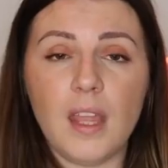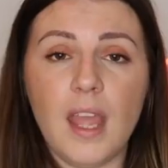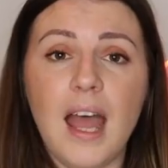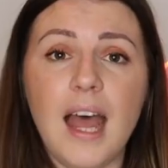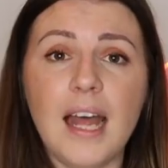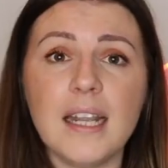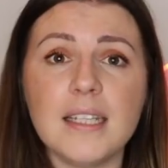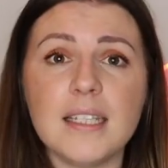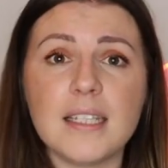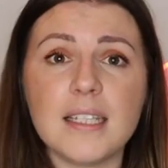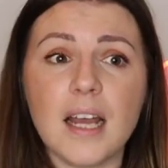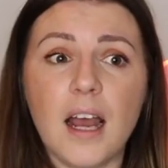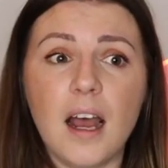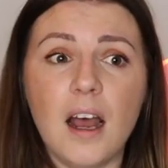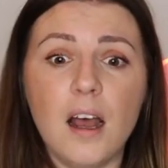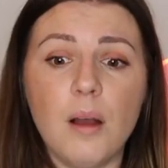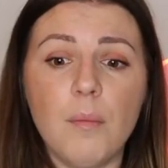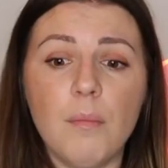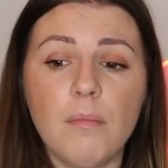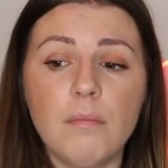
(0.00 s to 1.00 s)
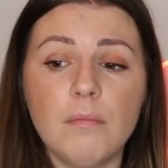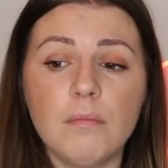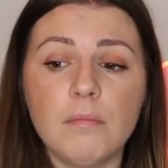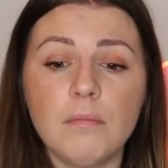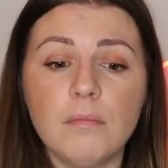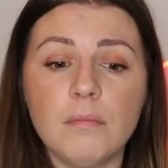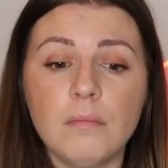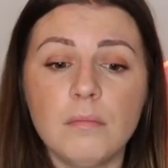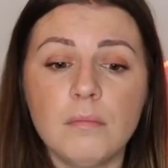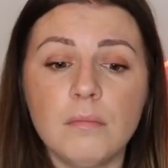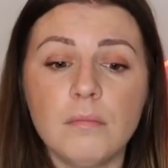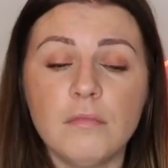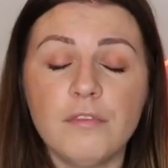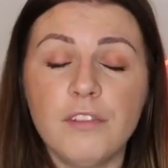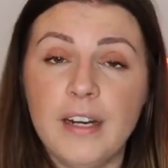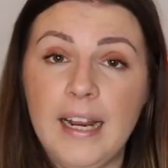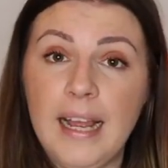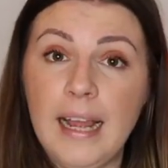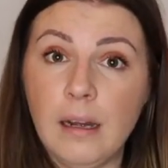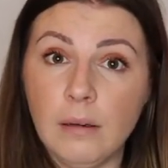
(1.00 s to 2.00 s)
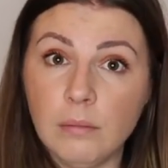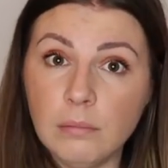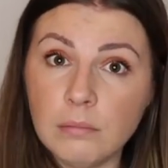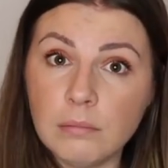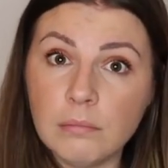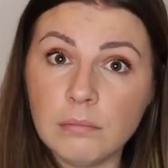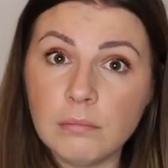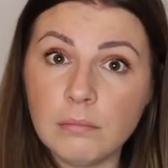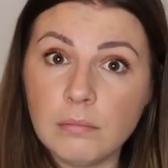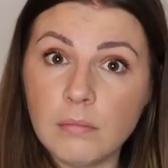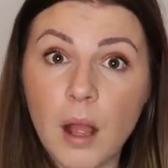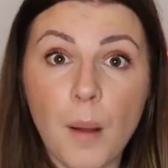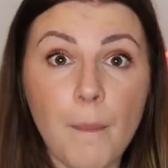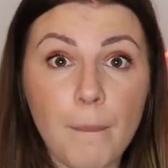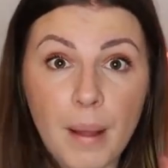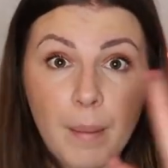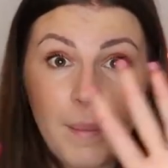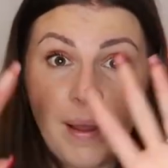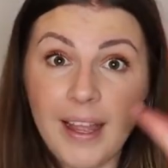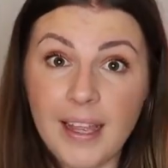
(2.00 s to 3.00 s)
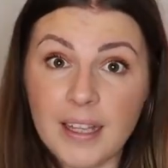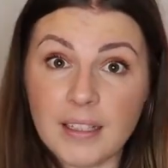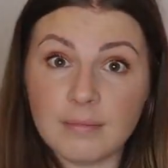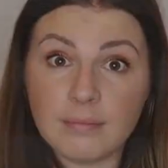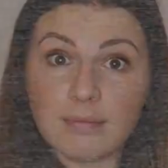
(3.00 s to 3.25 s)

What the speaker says: And for now, bye-bye.